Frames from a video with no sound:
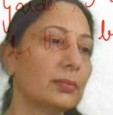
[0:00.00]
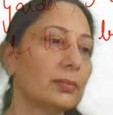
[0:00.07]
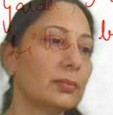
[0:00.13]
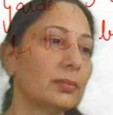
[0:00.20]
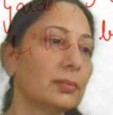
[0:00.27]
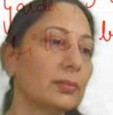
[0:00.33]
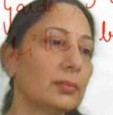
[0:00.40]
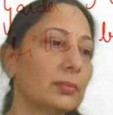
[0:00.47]

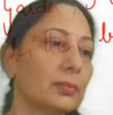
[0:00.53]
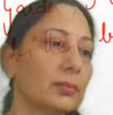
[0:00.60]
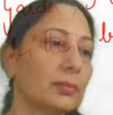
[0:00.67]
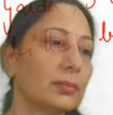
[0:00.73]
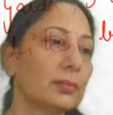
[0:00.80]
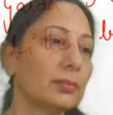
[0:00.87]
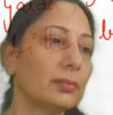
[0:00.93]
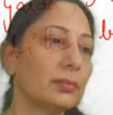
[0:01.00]

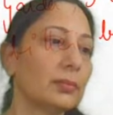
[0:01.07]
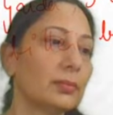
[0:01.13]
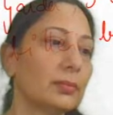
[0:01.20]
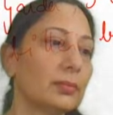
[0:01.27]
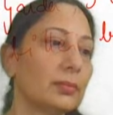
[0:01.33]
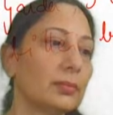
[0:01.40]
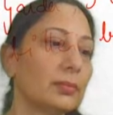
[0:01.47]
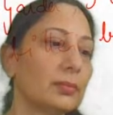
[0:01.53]

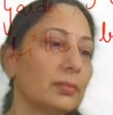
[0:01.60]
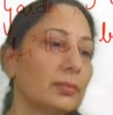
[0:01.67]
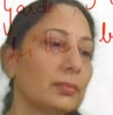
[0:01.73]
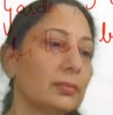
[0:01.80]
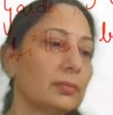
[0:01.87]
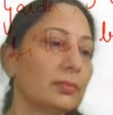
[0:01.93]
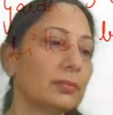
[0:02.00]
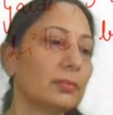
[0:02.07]

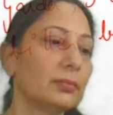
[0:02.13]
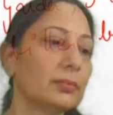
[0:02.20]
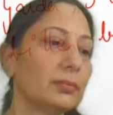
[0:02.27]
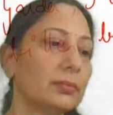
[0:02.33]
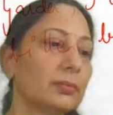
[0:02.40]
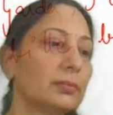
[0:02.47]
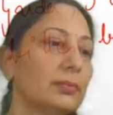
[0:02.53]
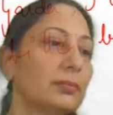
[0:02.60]

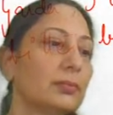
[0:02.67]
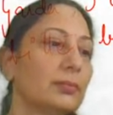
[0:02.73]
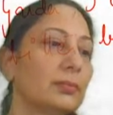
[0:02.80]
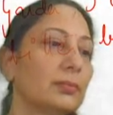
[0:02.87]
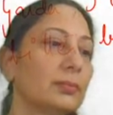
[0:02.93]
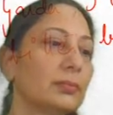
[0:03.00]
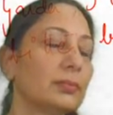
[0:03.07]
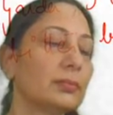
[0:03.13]

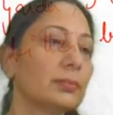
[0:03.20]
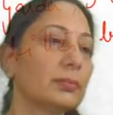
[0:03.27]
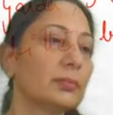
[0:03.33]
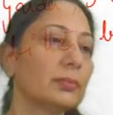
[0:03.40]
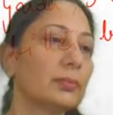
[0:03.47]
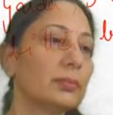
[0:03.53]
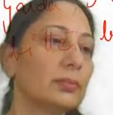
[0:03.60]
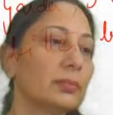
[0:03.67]

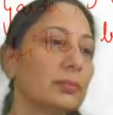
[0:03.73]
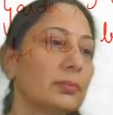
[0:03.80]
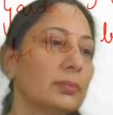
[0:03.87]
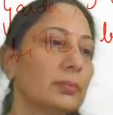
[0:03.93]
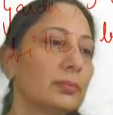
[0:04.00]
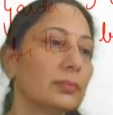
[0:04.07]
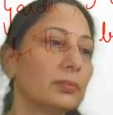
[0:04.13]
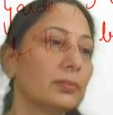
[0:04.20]

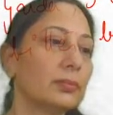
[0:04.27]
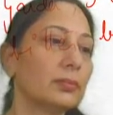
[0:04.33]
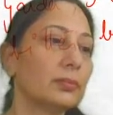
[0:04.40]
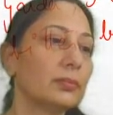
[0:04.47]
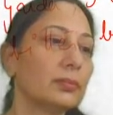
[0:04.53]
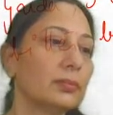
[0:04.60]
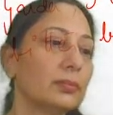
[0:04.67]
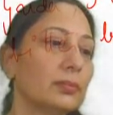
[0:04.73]

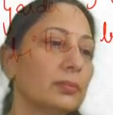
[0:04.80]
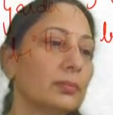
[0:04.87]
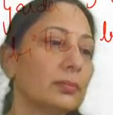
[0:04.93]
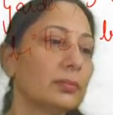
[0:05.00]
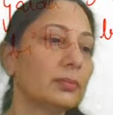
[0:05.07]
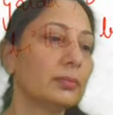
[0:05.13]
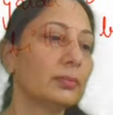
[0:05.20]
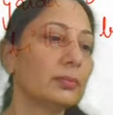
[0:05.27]

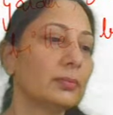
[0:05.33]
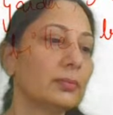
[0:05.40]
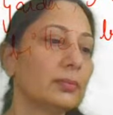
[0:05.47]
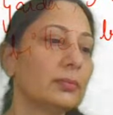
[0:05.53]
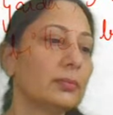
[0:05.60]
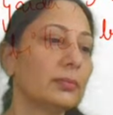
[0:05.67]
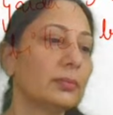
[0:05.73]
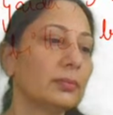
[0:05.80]

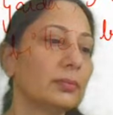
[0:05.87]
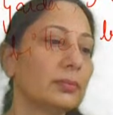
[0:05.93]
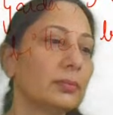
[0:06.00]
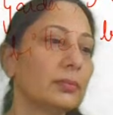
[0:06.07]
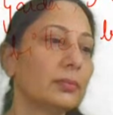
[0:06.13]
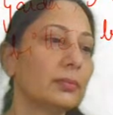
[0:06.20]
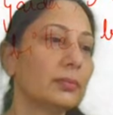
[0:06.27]
Nobody speaks.